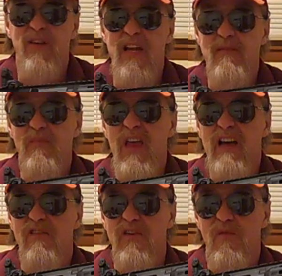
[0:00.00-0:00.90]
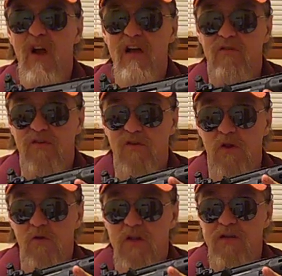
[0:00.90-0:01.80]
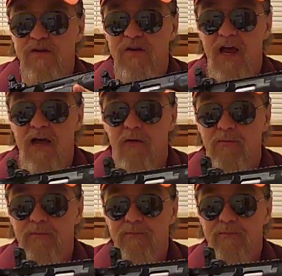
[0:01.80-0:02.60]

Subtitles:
7,000 rounds through this now.